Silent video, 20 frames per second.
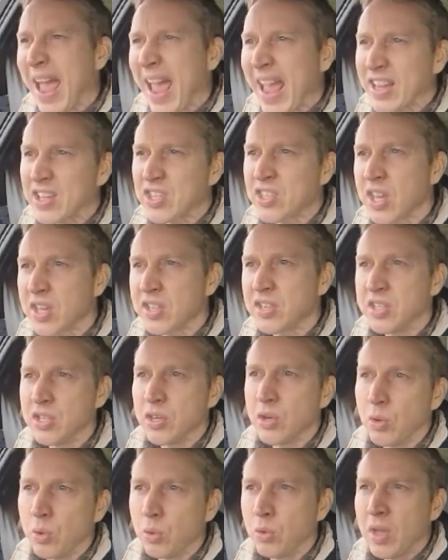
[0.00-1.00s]
access it
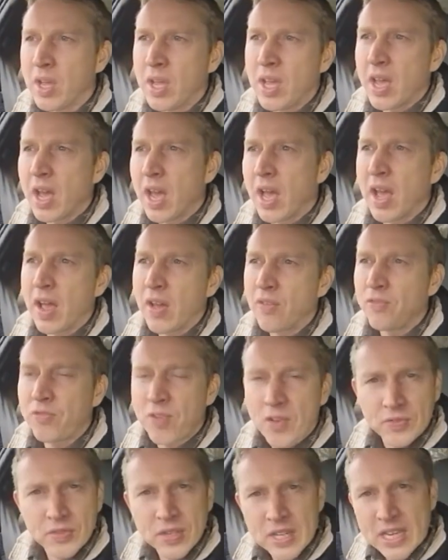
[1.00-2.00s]
all uh,
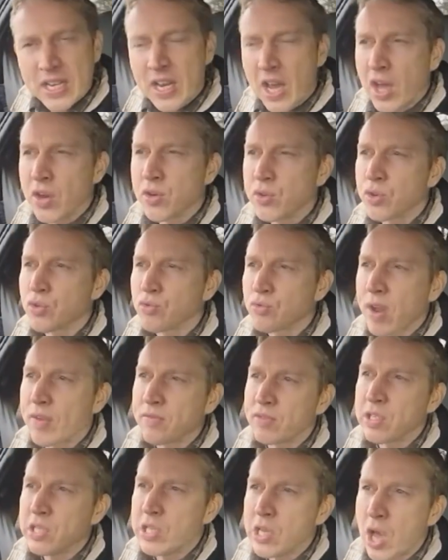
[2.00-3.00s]
1500
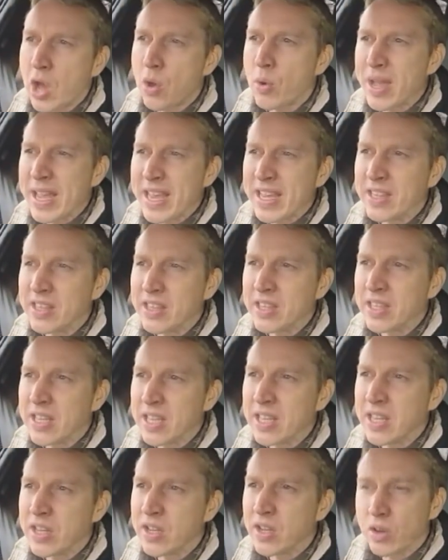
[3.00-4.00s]
revs lower in
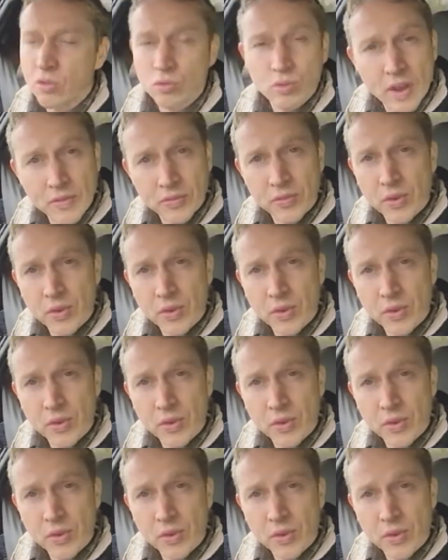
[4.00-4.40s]
the rev